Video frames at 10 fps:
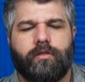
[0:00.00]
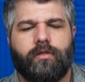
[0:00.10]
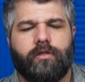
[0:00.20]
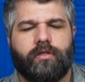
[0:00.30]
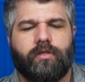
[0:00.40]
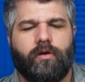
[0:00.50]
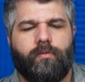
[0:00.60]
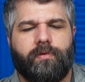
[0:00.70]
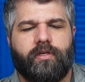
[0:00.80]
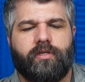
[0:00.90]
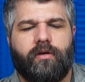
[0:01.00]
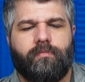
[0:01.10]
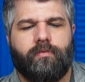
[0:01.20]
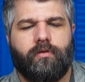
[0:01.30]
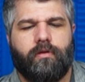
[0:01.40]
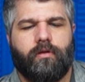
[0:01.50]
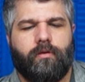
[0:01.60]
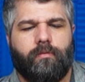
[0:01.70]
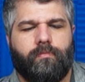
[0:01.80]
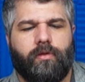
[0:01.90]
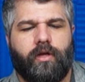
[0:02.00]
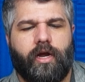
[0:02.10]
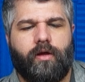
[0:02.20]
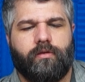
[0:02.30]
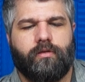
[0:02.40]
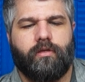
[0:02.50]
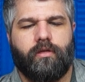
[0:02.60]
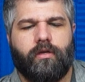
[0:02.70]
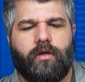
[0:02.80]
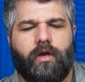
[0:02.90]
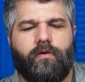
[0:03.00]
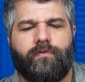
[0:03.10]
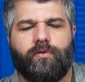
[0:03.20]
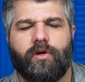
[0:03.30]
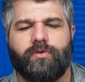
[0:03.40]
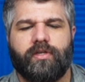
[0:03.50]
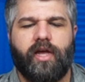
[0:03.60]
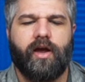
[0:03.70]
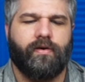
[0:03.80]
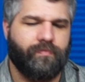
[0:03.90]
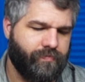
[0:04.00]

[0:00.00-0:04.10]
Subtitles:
You just open this up, pull it out, and your phone goes in there.